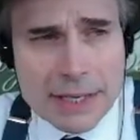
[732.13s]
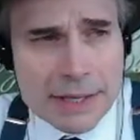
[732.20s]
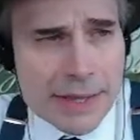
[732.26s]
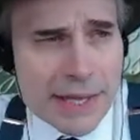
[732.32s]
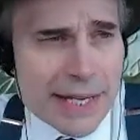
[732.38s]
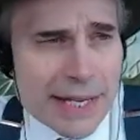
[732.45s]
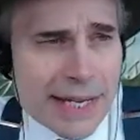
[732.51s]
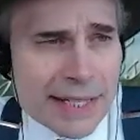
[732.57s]

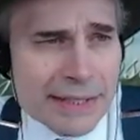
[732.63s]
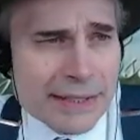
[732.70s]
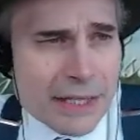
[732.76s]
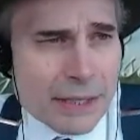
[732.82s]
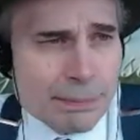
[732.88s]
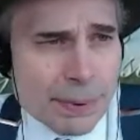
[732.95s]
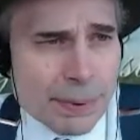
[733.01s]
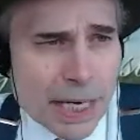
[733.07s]
They get to
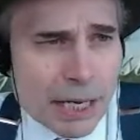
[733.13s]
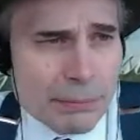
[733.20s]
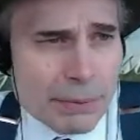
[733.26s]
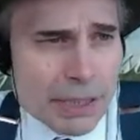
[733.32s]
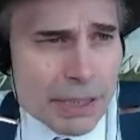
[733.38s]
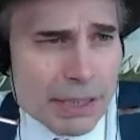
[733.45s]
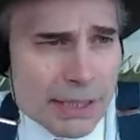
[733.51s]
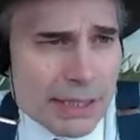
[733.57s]
the
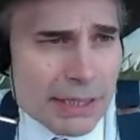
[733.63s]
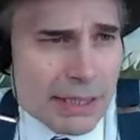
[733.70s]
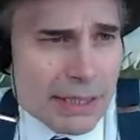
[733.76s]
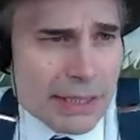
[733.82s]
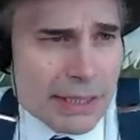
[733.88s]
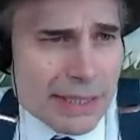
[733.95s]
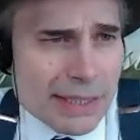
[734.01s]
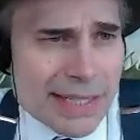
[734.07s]
pub.
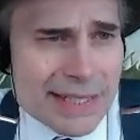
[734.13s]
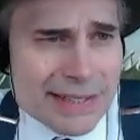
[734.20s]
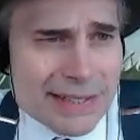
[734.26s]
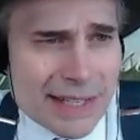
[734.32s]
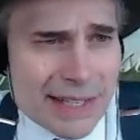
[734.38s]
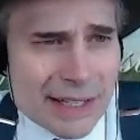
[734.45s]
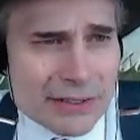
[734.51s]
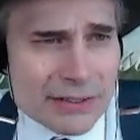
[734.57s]
He
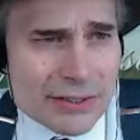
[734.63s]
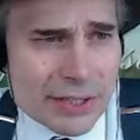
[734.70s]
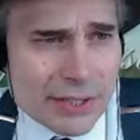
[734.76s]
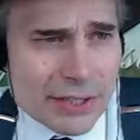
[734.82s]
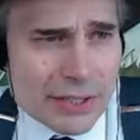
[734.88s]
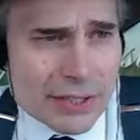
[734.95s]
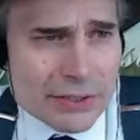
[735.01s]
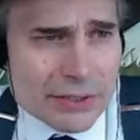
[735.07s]
tells
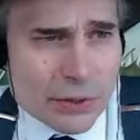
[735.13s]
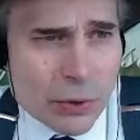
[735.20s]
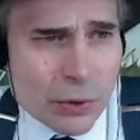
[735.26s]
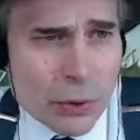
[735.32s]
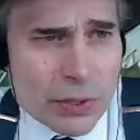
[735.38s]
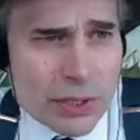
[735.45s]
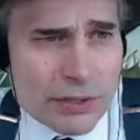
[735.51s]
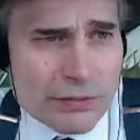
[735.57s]
her to
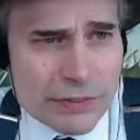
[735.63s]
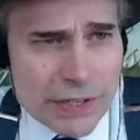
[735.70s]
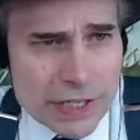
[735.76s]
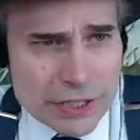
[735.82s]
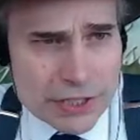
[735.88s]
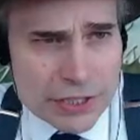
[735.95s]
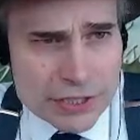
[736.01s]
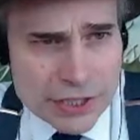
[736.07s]
order
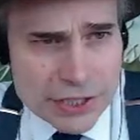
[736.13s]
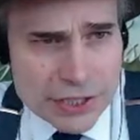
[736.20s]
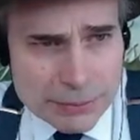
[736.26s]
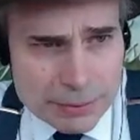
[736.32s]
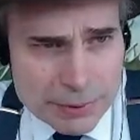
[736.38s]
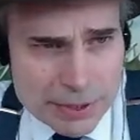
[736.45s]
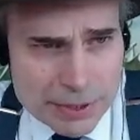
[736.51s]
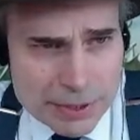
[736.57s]
fish and
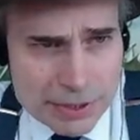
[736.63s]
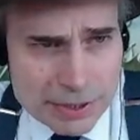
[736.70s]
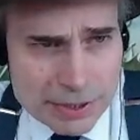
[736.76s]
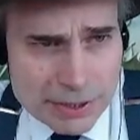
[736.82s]
chips,